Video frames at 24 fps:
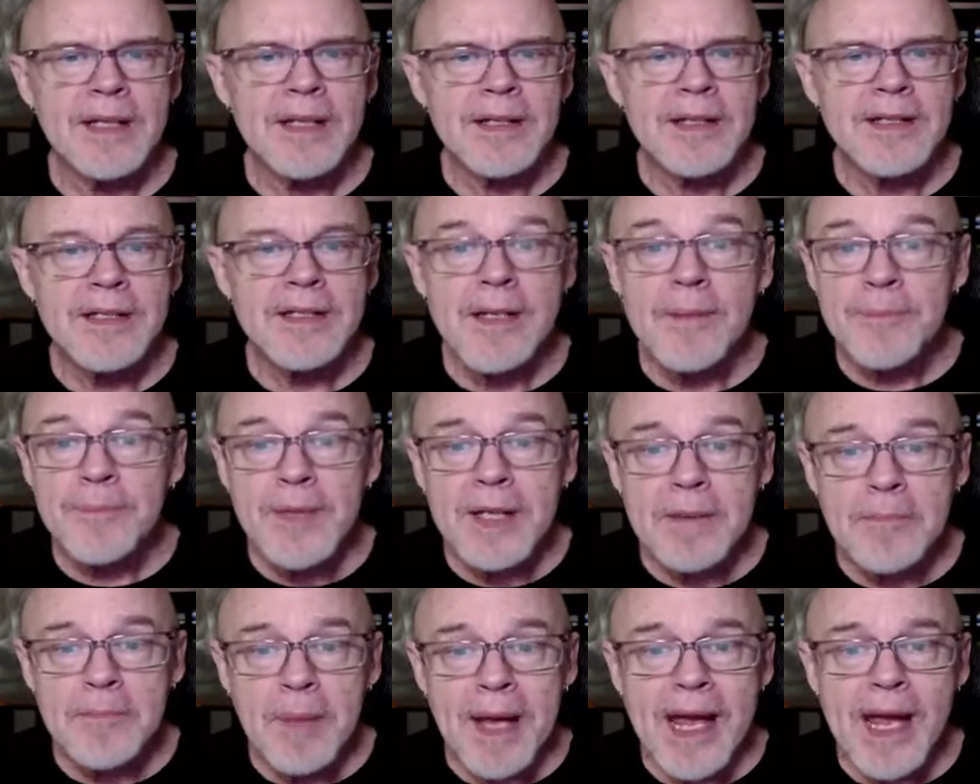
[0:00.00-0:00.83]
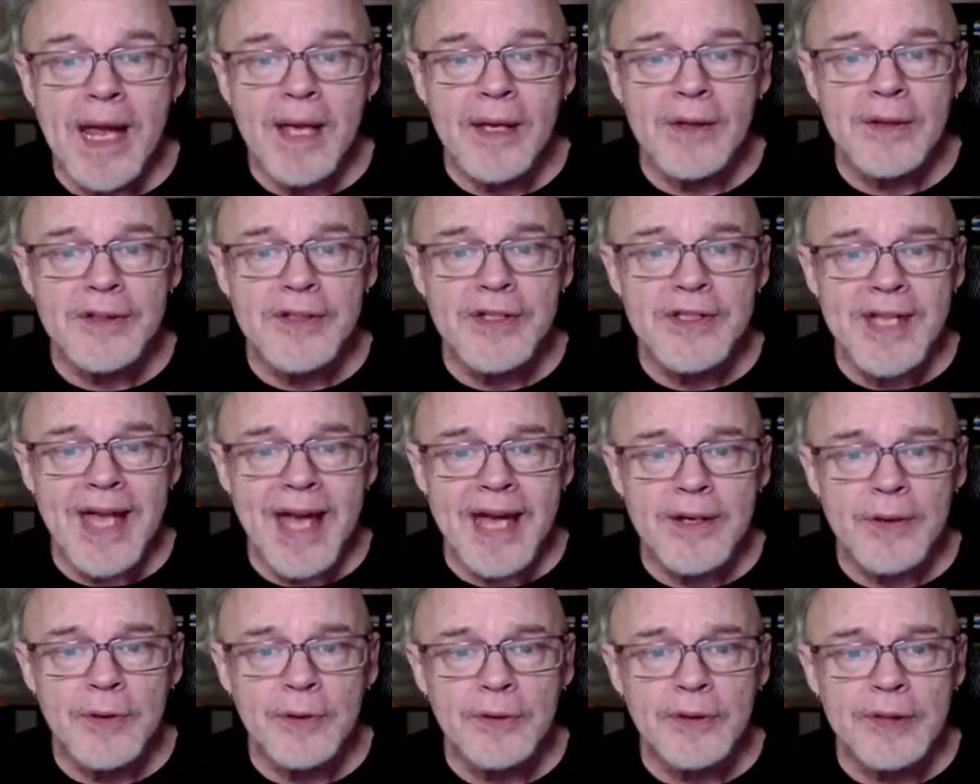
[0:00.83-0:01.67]
Something pale
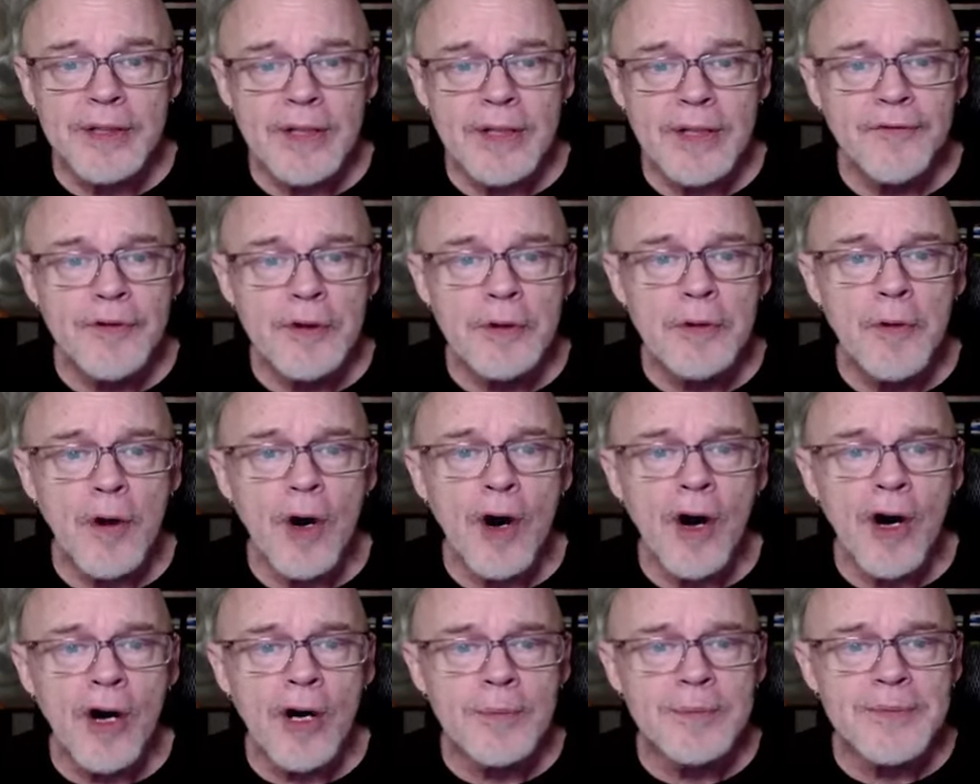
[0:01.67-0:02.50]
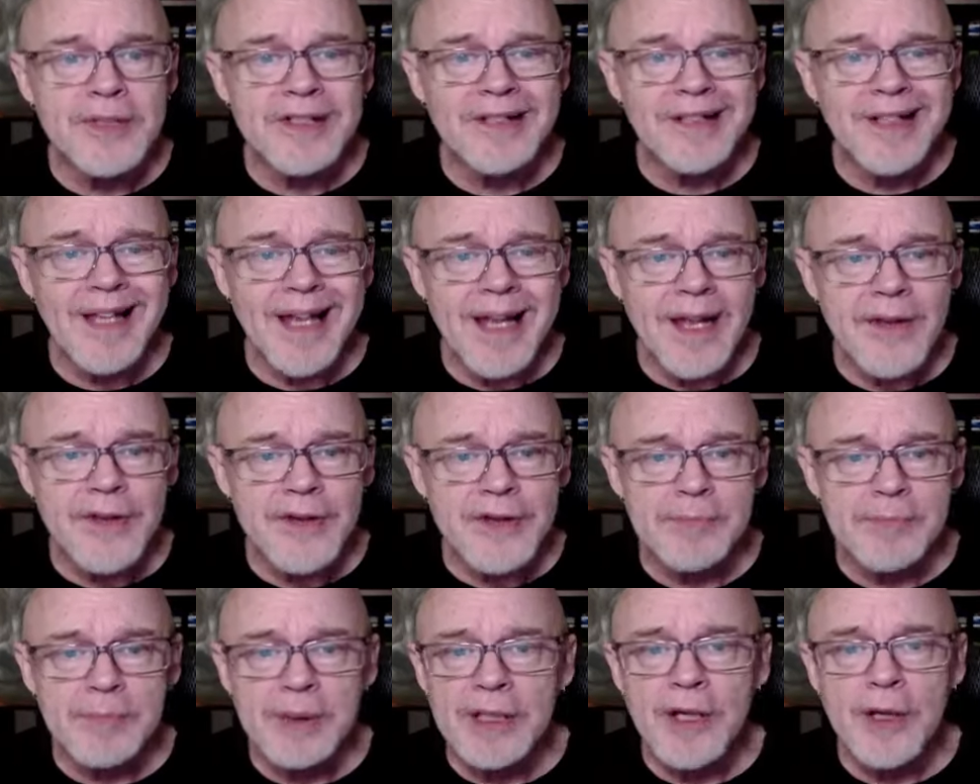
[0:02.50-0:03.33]
sat only a few arms' lengths
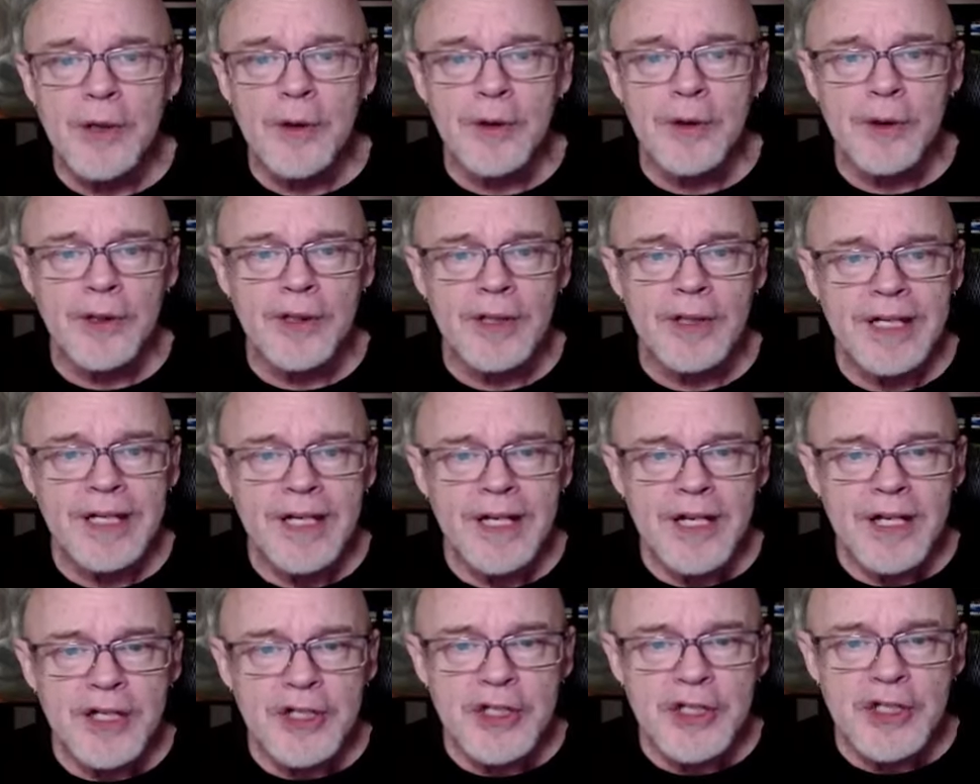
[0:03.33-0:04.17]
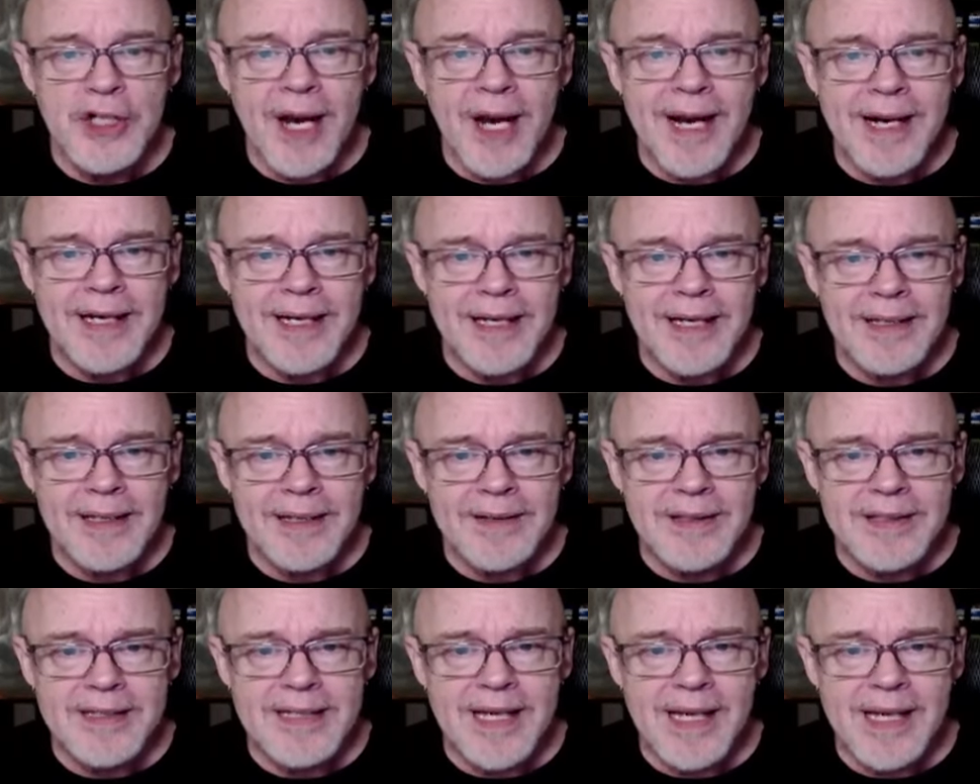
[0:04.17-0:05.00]
below her, shining in
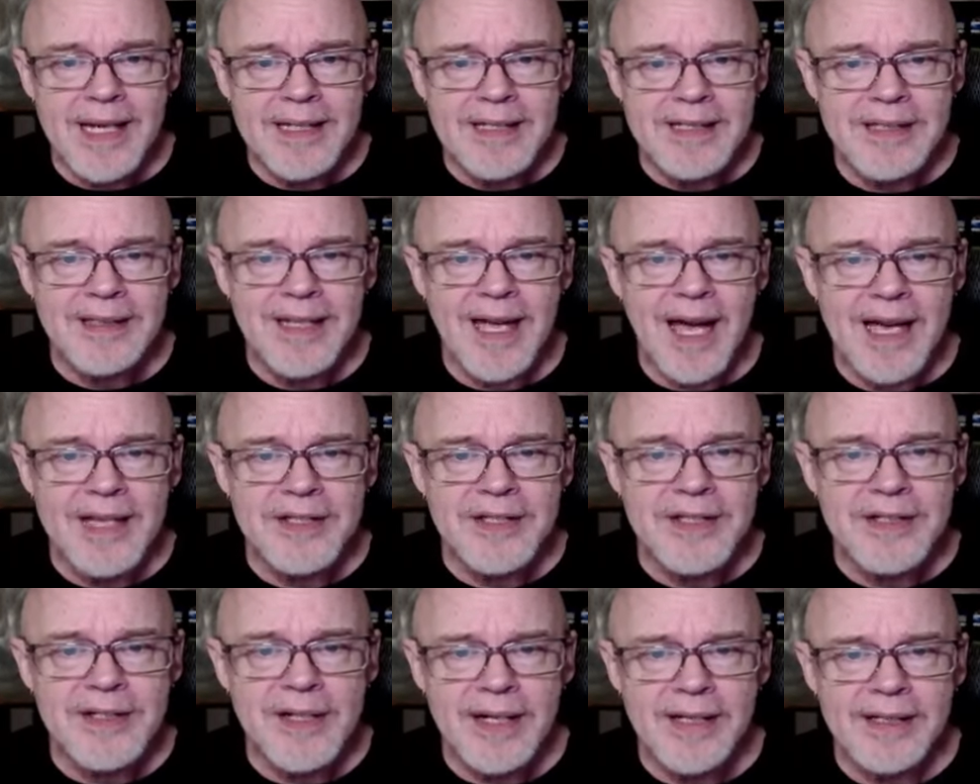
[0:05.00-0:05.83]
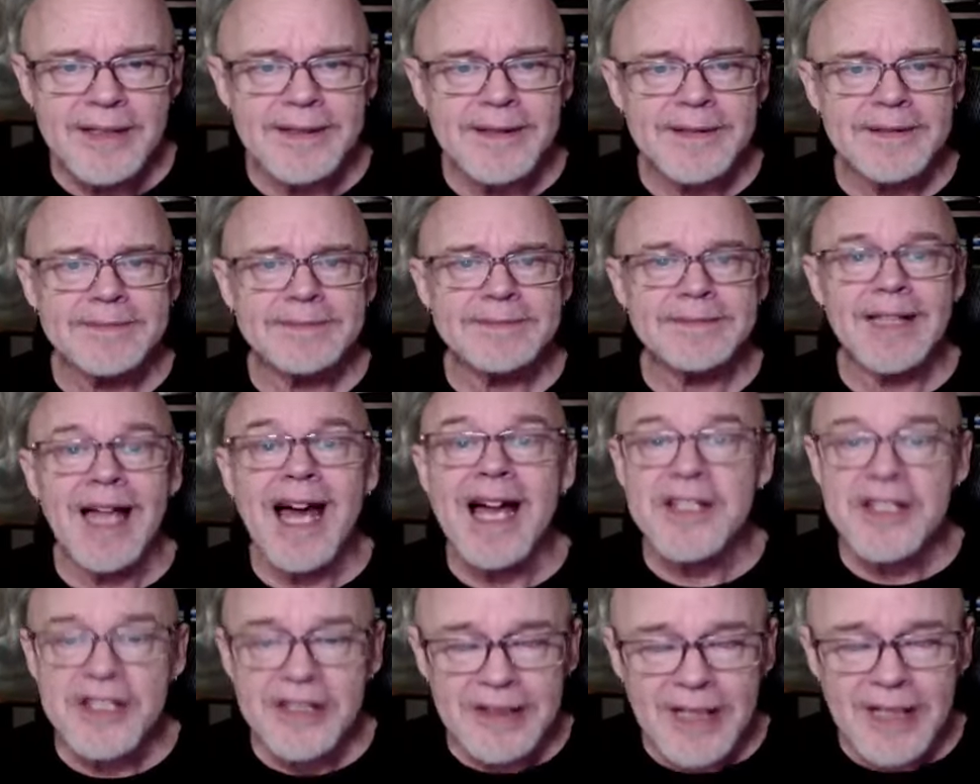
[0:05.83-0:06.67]
the day's last night,
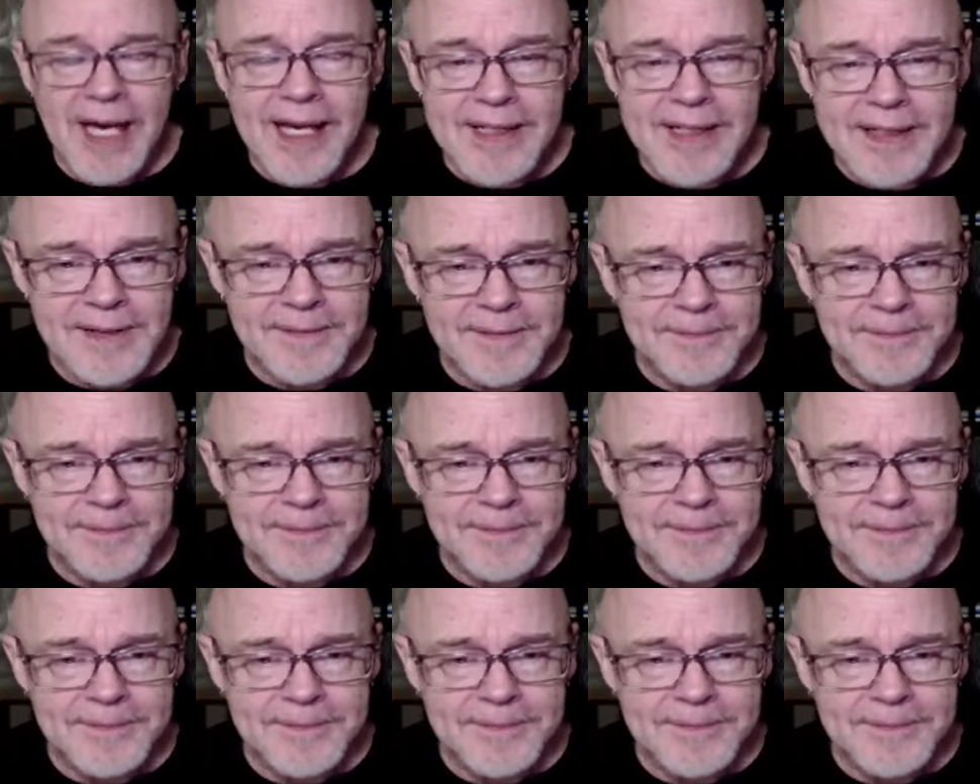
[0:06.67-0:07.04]
last light.